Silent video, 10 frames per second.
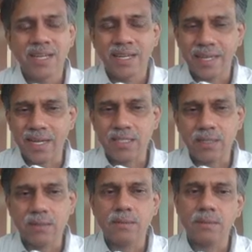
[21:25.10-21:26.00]

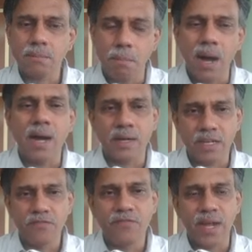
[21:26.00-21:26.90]
x bar,
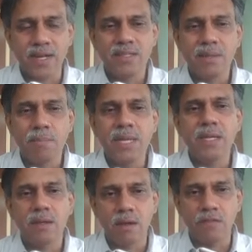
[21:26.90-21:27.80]
if that is the
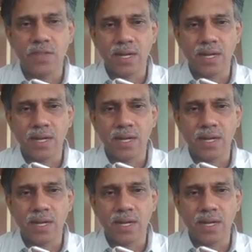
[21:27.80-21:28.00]
mean of